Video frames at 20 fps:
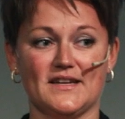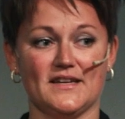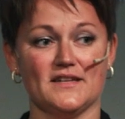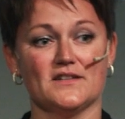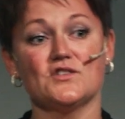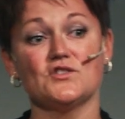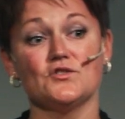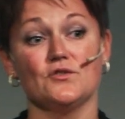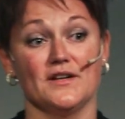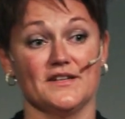
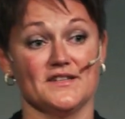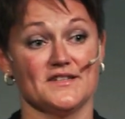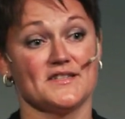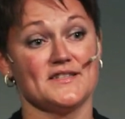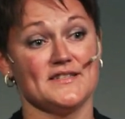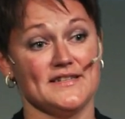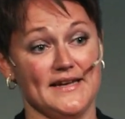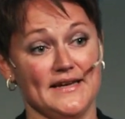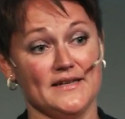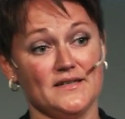kids to
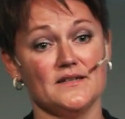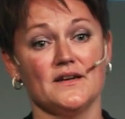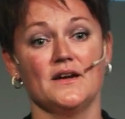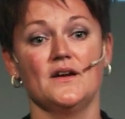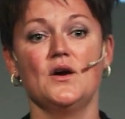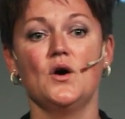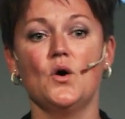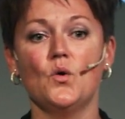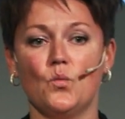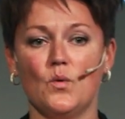understand
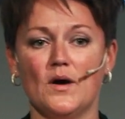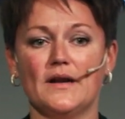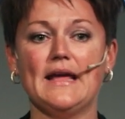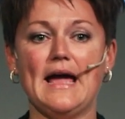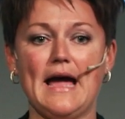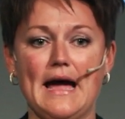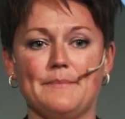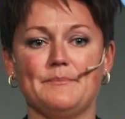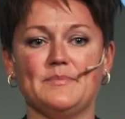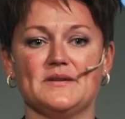what
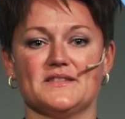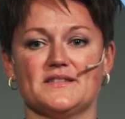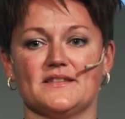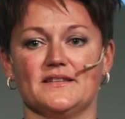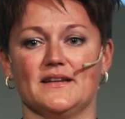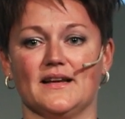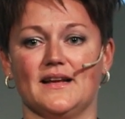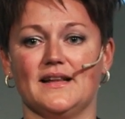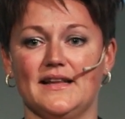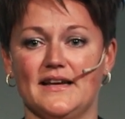happens
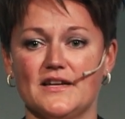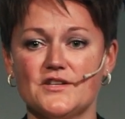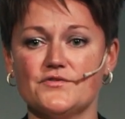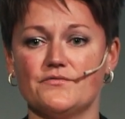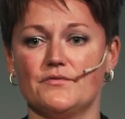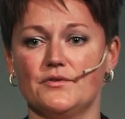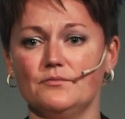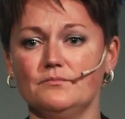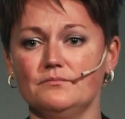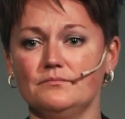in a
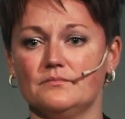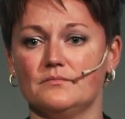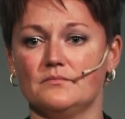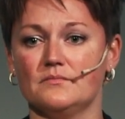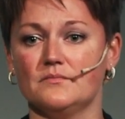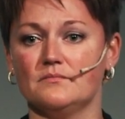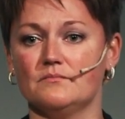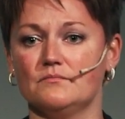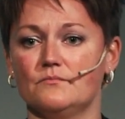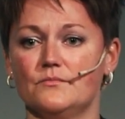classroom
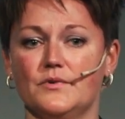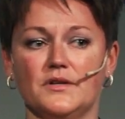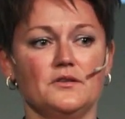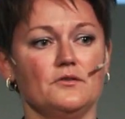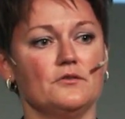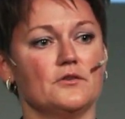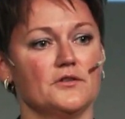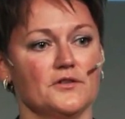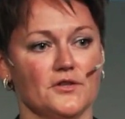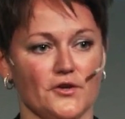when
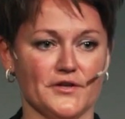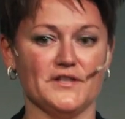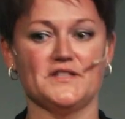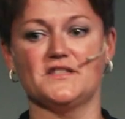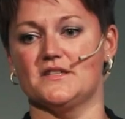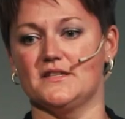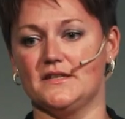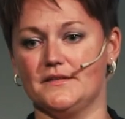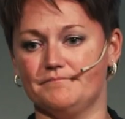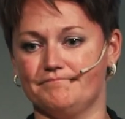you're
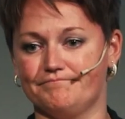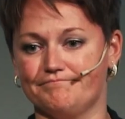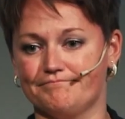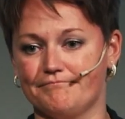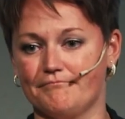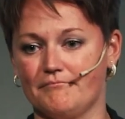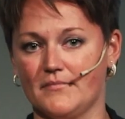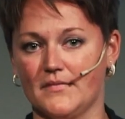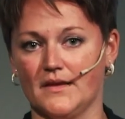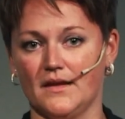noisy.
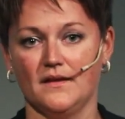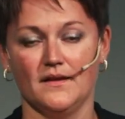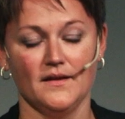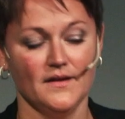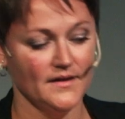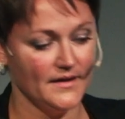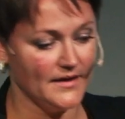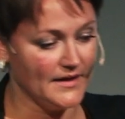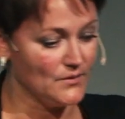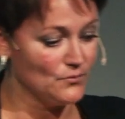
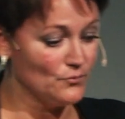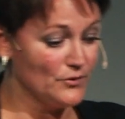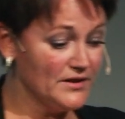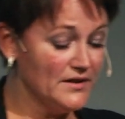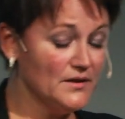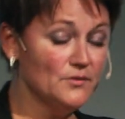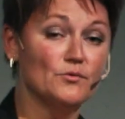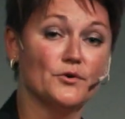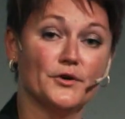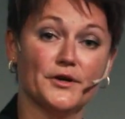And
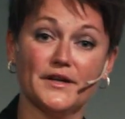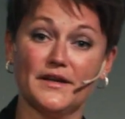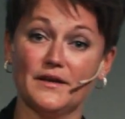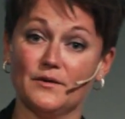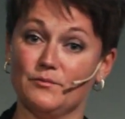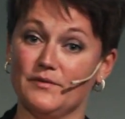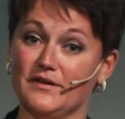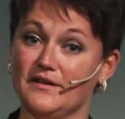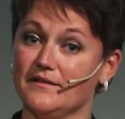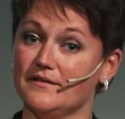we,
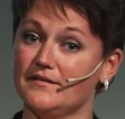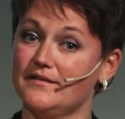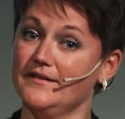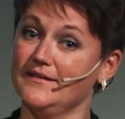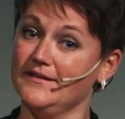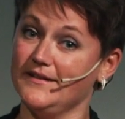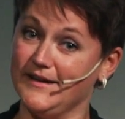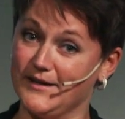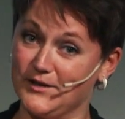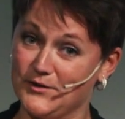working with
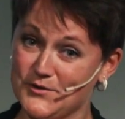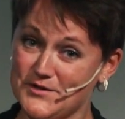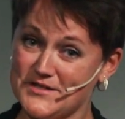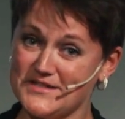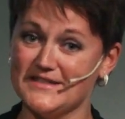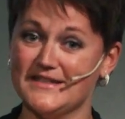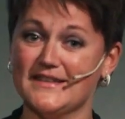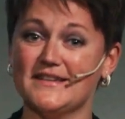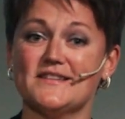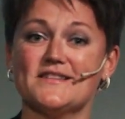
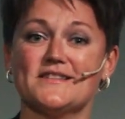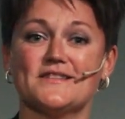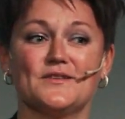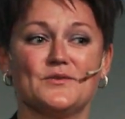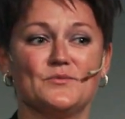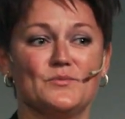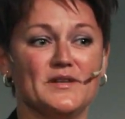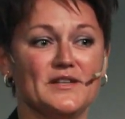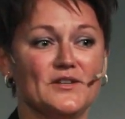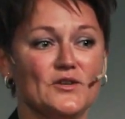acoustics,
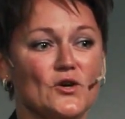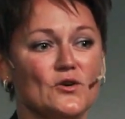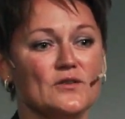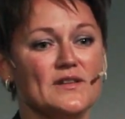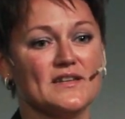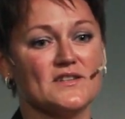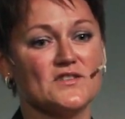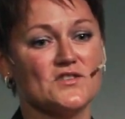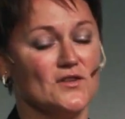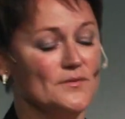we know
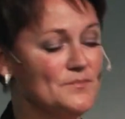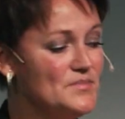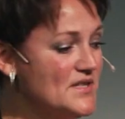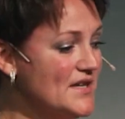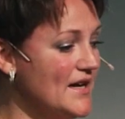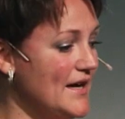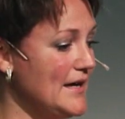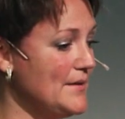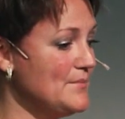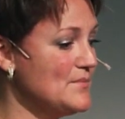that
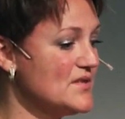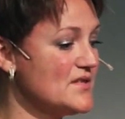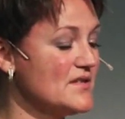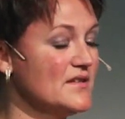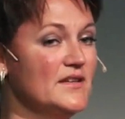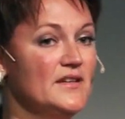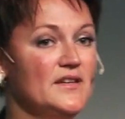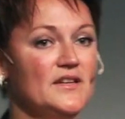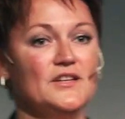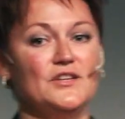
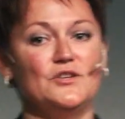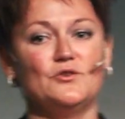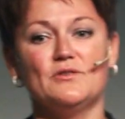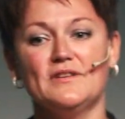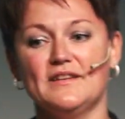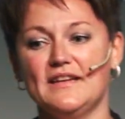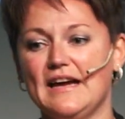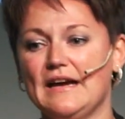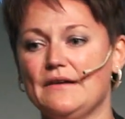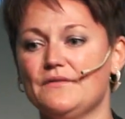sometimes you
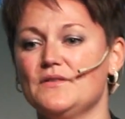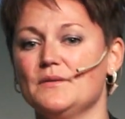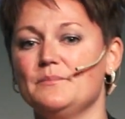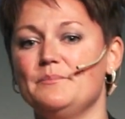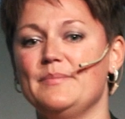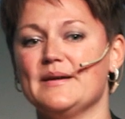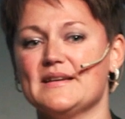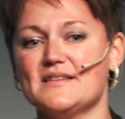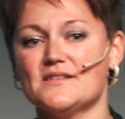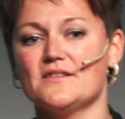can have the
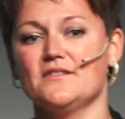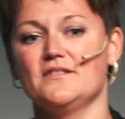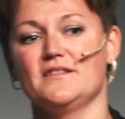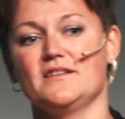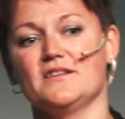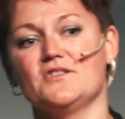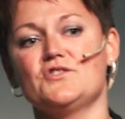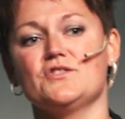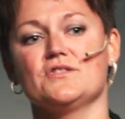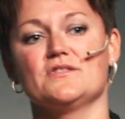best
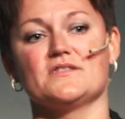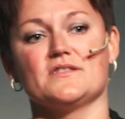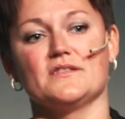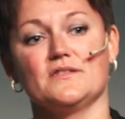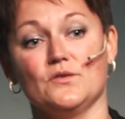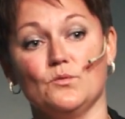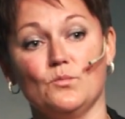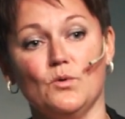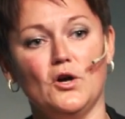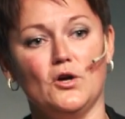conditions
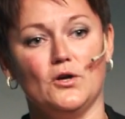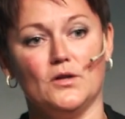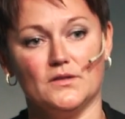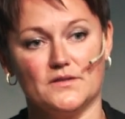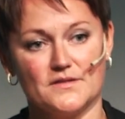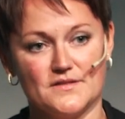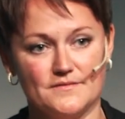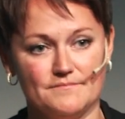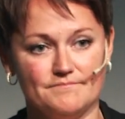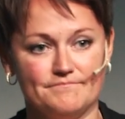in the
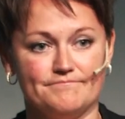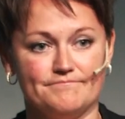world